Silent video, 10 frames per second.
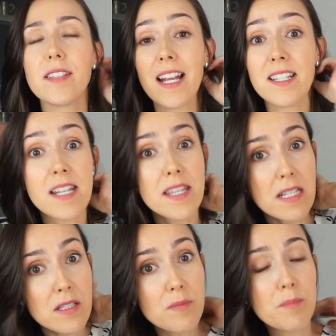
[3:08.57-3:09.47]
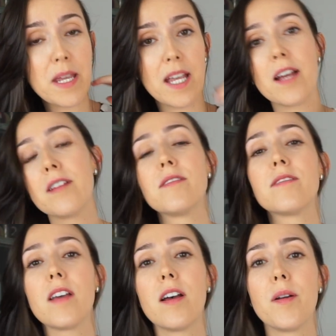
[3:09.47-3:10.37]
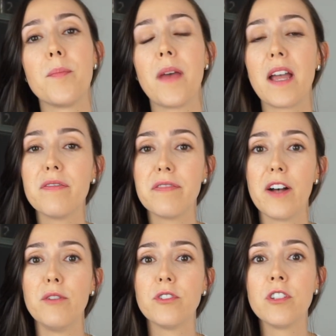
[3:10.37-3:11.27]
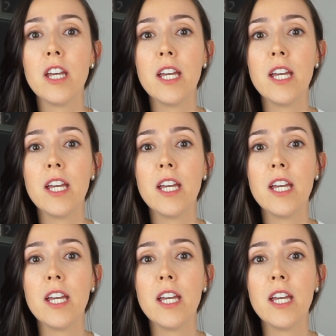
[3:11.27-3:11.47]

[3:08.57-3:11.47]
I did this because I felt